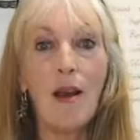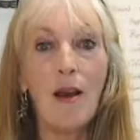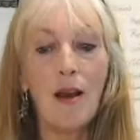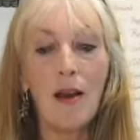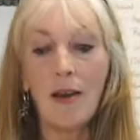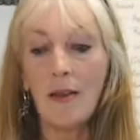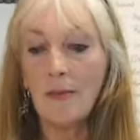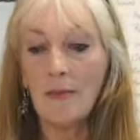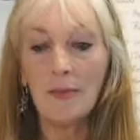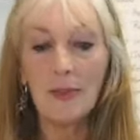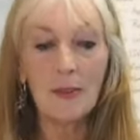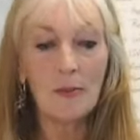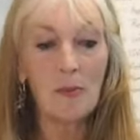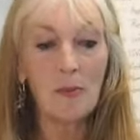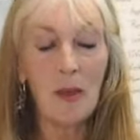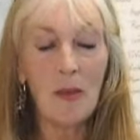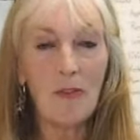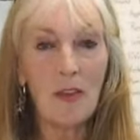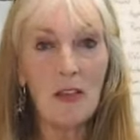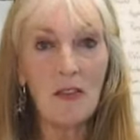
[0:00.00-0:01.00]
on some of
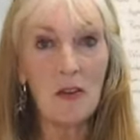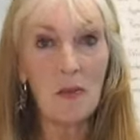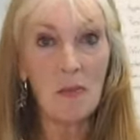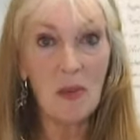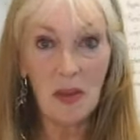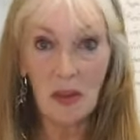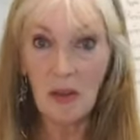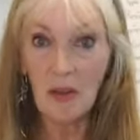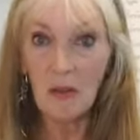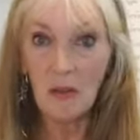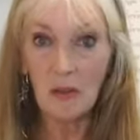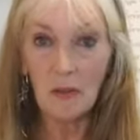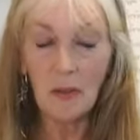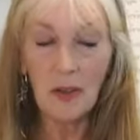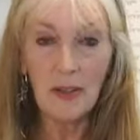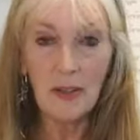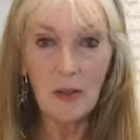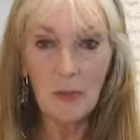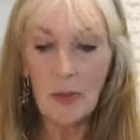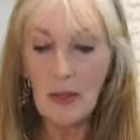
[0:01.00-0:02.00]
my favorite pickle
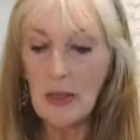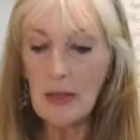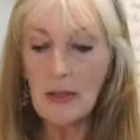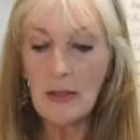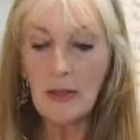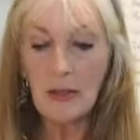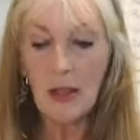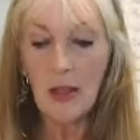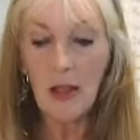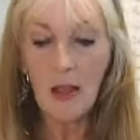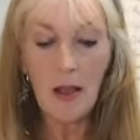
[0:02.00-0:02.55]
recipes,